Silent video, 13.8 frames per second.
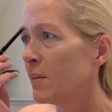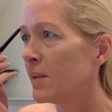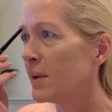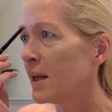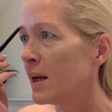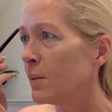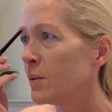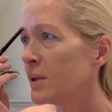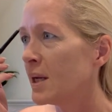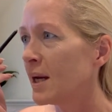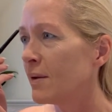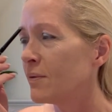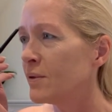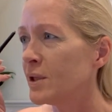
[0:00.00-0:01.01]
They would
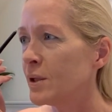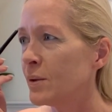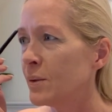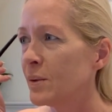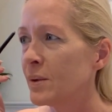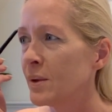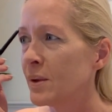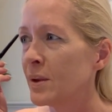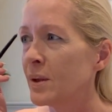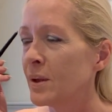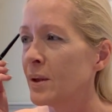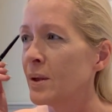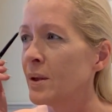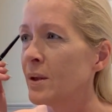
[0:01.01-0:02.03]
have to,
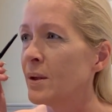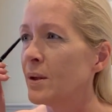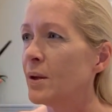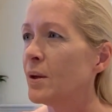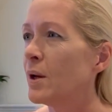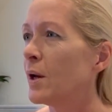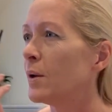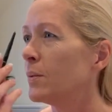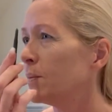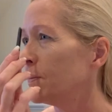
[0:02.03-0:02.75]
you know,